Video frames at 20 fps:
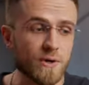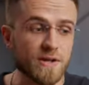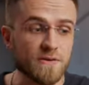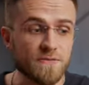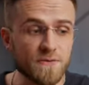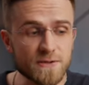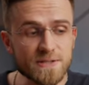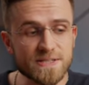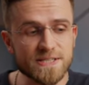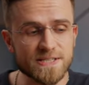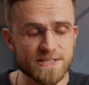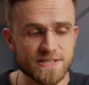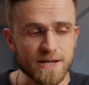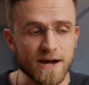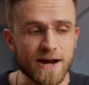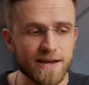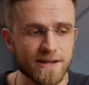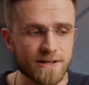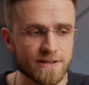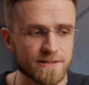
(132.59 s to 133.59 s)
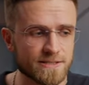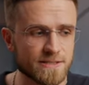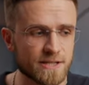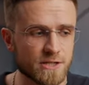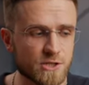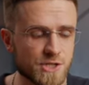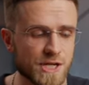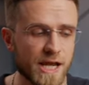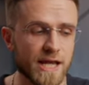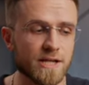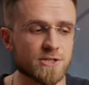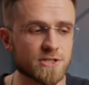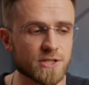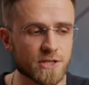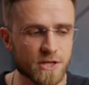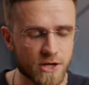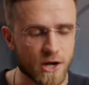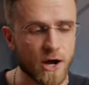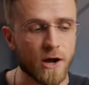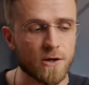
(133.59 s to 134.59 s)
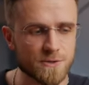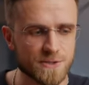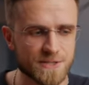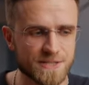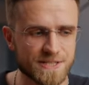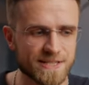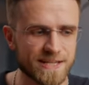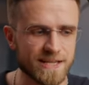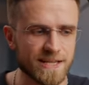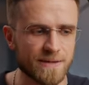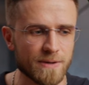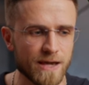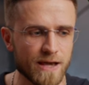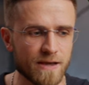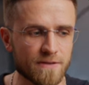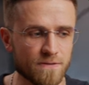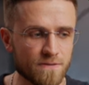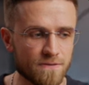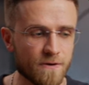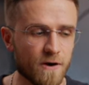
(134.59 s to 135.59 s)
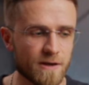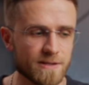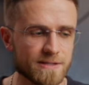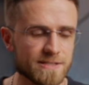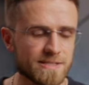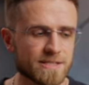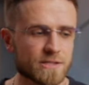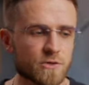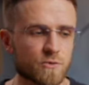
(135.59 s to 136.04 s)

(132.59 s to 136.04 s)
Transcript: and a few styles that change the color scheme and fonts.